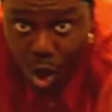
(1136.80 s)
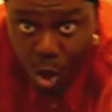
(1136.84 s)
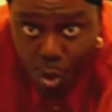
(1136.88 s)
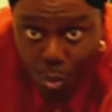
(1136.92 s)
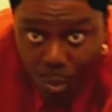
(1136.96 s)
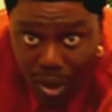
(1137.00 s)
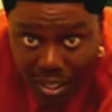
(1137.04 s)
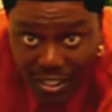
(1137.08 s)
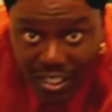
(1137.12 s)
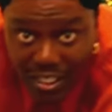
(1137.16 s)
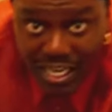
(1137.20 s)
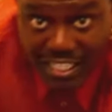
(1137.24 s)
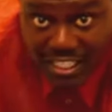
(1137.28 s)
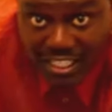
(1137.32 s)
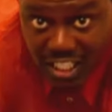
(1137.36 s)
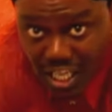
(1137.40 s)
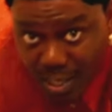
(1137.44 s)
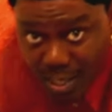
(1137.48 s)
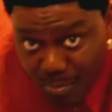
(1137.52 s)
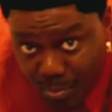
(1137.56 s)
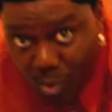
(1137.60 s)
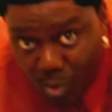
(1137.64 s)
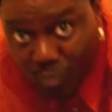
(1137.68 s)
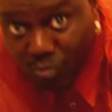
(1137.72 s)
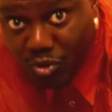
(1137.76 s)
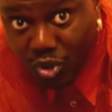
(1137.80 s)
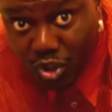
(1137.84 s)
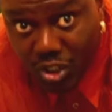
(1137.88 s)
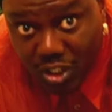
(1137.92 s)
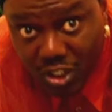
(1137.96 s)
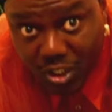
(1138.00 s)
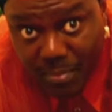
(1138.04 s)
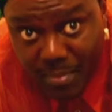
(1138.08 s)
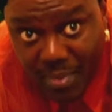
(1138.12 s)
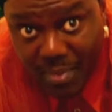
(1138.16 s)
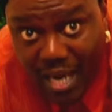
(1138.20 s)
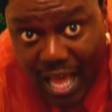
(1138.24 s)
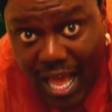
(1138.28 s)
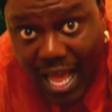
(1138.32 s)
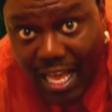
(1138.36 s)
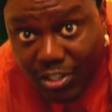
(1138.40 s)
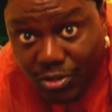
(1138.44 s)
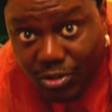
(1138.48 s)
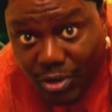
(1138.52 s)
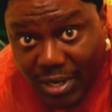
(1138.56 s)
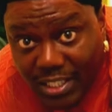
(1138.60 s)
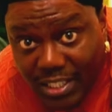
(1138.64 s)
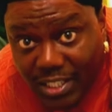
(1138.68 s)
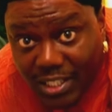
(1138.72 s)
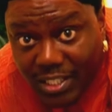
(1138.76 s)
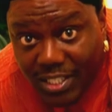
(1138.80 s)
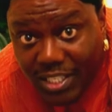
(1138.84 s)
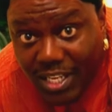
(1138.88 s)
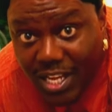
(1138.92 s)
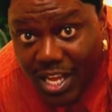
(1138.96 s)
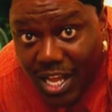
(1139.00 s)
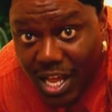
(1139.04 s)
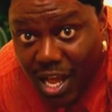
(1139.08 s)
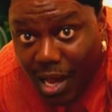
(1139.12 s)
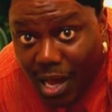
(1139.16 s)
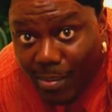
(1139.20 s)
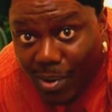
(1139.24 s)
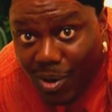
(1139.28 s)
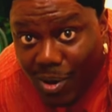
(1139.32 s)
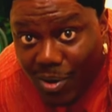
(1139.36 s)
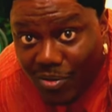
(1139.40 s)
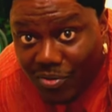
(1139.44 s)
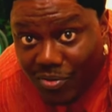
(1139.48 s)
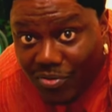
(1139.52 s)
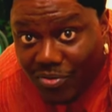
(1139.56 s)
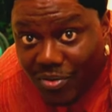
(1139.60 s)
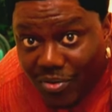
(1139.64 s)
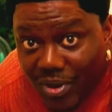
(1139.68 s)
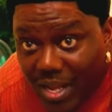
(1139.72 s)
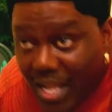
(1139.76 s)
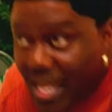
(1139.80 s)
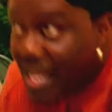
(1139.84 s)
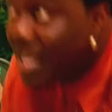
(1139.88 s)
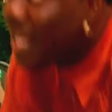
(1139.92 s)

Wanda like to keep it open so you smell hydrangeas. I'm home free.